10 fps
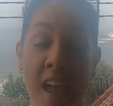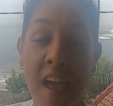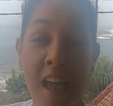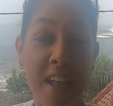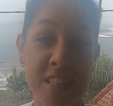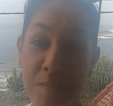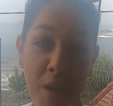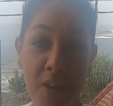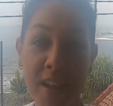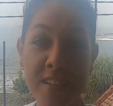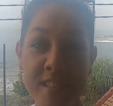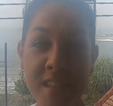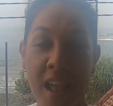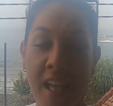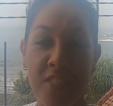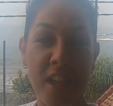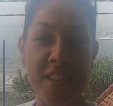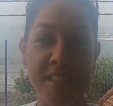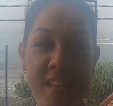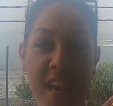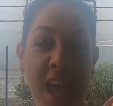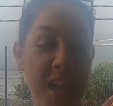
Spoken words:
experience, they just said, hey,